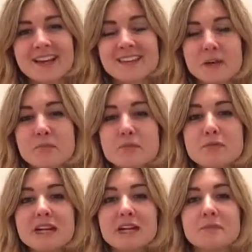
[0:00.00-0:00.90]
They're
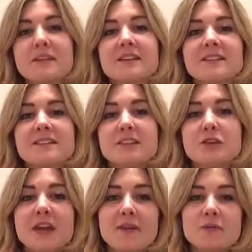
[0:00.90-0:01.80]
brilliant because
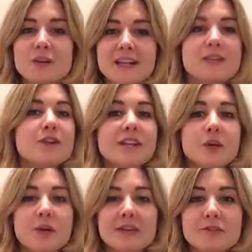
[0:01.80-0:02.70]
you get really
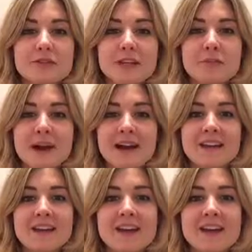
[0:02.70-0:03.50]
quick feedback.